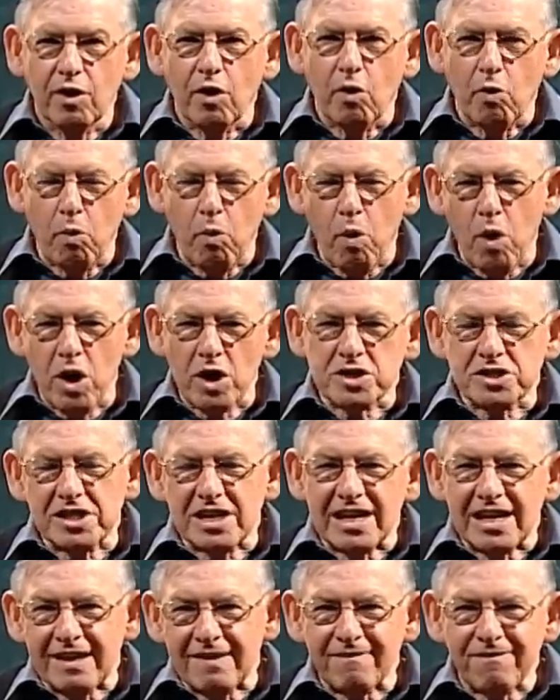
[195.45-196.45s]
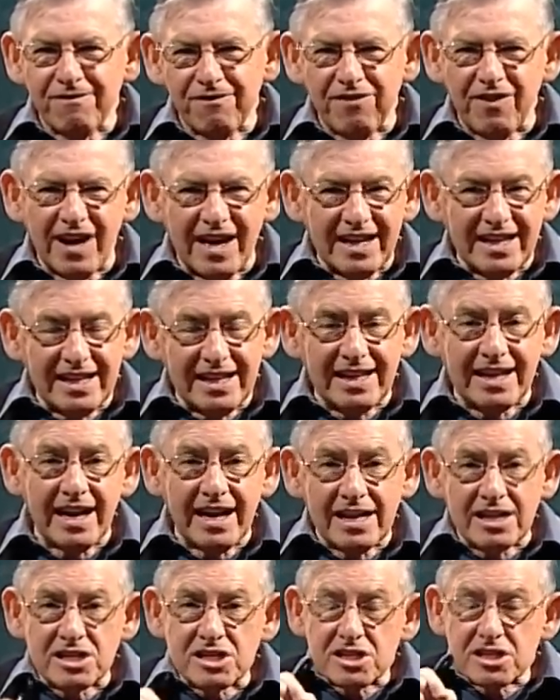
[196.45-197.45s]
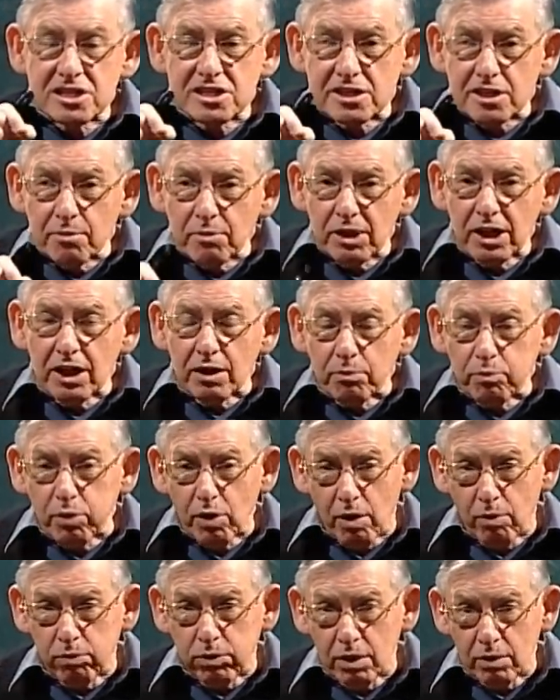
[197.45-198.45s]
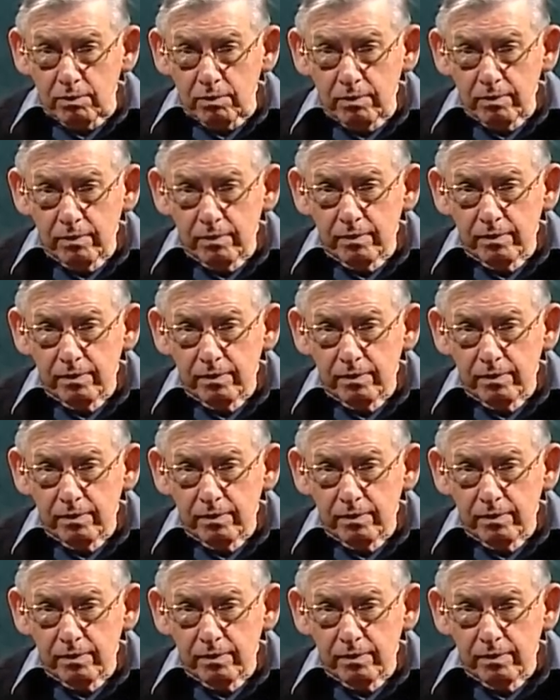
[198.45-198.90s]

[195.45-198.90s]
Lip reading: was in finding a similar problem,